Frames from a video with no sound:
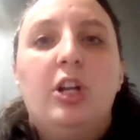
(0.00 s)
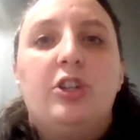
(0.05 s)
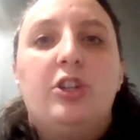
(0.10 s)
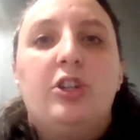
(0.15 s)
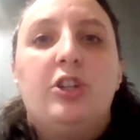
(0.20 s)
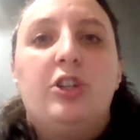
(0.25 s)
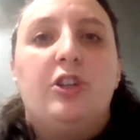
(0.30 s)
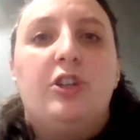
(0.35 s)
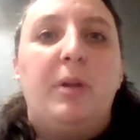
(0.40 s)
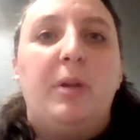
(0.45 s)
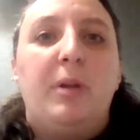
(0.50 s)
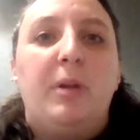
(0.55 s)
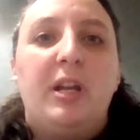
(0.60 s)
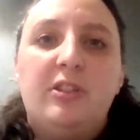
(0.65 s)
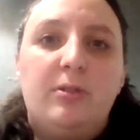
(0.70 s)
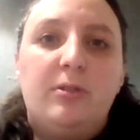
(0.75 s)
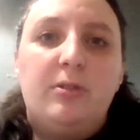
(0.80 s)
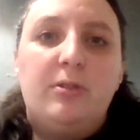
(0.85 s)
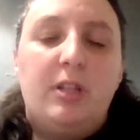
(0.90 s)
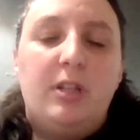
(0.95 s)
Jeff
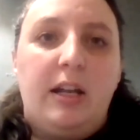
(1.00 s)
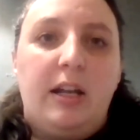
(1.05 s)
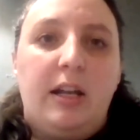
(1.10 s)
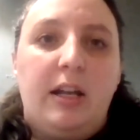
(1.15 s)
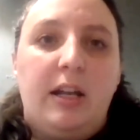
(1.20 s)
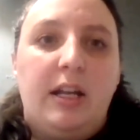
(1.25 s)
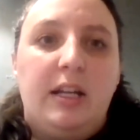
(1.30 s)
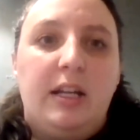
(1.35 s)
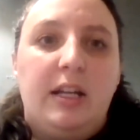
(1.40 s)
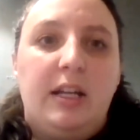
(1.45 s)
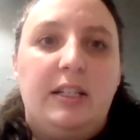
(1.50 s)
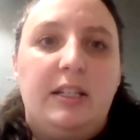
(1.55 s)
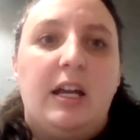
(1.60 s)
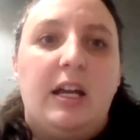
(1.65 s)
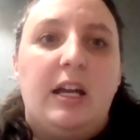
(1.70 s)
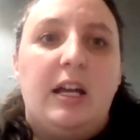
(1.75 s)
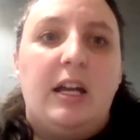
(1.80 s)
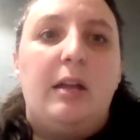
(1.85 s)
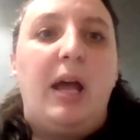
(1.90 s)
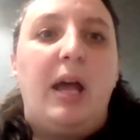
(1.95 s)
Bezos had an idea
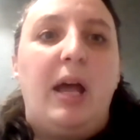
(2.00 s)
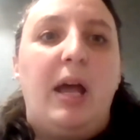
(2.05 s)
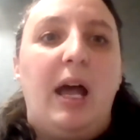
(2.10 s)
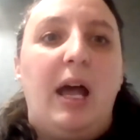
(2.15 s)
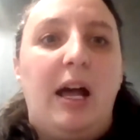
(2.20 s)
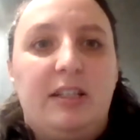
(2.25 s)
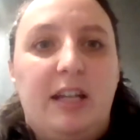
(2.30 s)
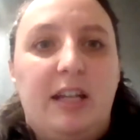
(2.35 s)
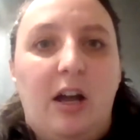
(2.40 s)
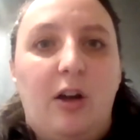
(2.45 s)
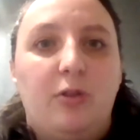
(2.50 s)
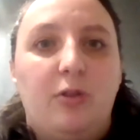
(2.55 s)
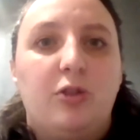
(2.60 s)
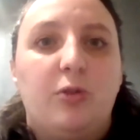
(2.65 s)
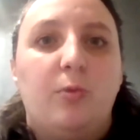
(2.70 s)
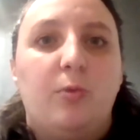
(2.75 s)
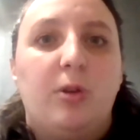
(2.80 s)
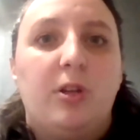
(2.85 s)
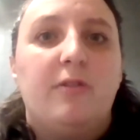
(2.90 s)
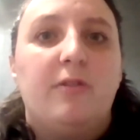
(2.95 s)
and passed it down
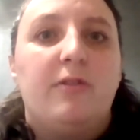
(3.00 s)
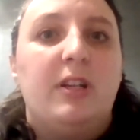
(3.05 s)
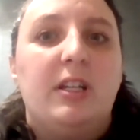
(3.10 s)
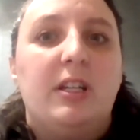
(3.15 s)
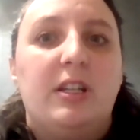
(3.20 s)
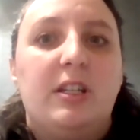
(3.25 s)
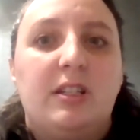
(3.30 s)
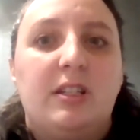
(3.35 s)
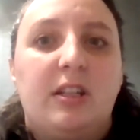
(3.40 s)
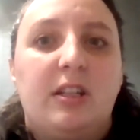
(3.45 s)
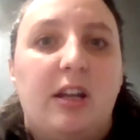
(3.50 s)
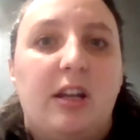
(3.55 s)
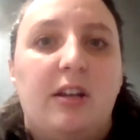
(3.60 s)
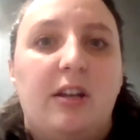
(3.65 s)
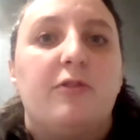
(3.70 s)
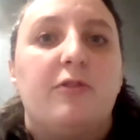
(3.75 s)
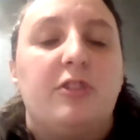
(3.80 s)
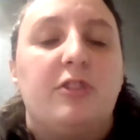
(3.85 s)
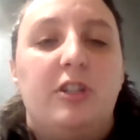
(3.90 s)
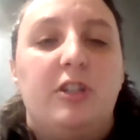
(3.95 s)
to one of his kind
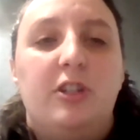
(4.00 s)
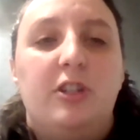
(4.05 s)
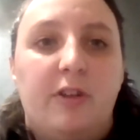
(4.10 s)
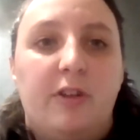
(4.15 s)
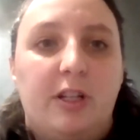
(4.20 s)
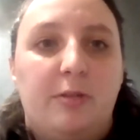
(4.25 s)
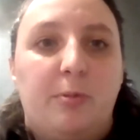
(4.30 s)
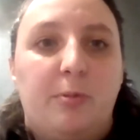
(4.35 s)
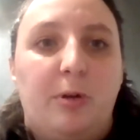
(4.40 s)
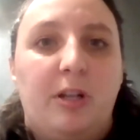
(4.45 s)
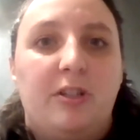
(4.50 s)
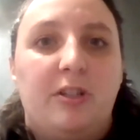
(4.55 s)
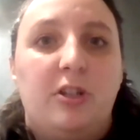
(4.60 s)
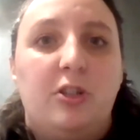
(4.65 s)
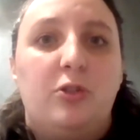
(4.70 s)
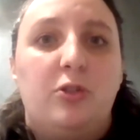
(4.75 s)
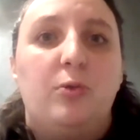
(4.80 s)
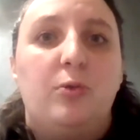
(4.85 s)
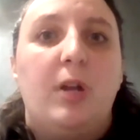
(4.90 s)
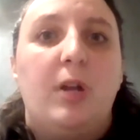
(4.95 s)
of senior vice
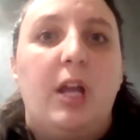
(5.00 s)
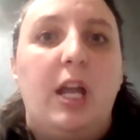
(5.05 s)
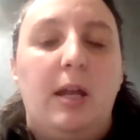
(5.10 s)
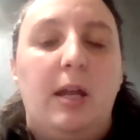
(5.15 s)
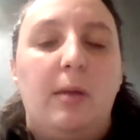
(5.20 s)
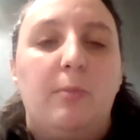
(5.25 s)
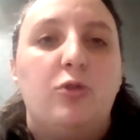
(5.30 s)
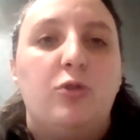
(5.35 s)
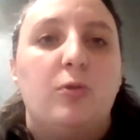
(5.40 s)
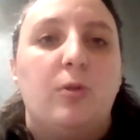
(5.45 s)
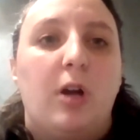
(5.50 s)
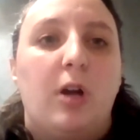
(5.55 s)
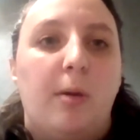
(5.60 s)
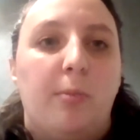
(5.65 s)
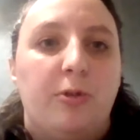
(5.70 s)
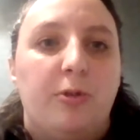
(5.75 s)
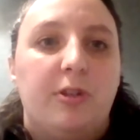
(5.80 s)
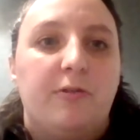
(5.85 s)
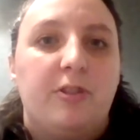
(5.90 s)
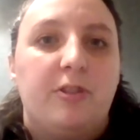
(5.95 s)
presidents who came to a
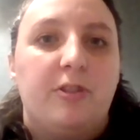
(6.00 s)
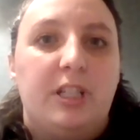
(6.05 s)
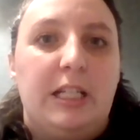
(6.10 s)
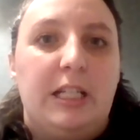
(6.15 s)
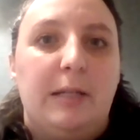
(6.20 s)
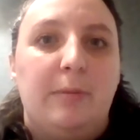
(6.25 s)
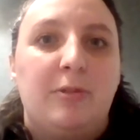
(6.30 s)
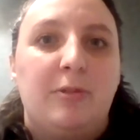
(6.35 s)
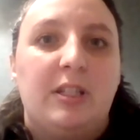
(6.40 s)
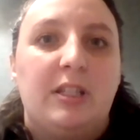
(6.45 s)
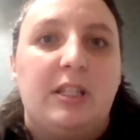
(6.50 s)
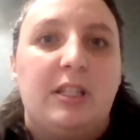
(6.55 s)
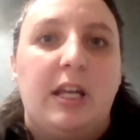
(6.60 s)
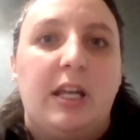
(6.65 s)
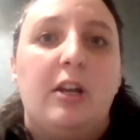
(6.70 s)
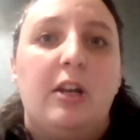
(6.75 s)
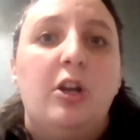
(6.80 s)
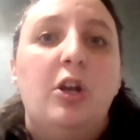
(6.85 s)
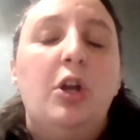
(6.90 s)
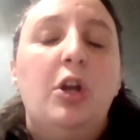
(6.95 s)
couple different teams and
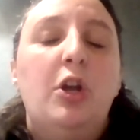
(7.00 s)
said,